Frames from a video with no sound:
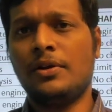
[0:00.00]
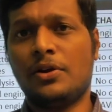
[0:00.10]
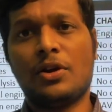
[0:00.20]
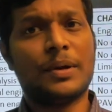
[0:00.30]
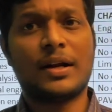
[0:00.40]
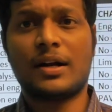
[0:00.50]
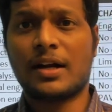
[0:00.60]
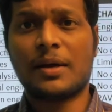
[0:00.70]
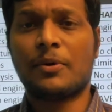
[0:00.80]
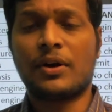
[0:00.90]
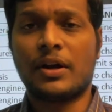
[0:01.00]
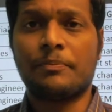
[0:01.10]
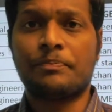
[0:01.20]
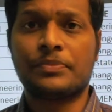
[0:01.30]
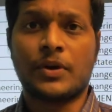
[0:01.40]
numerical type only
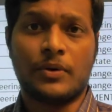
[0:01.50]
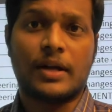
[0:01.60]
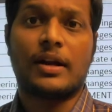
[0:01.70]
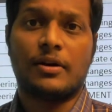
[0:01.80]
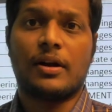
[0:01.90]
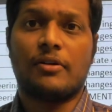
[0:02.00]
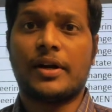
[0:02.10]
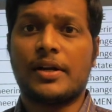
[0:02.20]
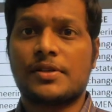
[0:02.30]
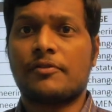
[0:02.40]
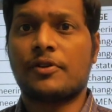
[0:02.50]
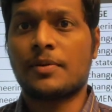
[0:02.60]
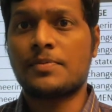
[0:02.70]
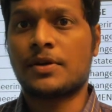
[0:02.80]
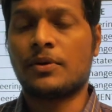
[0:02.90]
okay nowadays if you
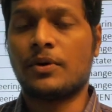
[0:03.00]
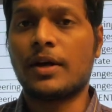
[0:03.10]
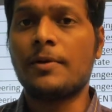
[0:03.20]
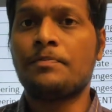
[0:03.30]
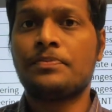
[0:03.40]
observe okay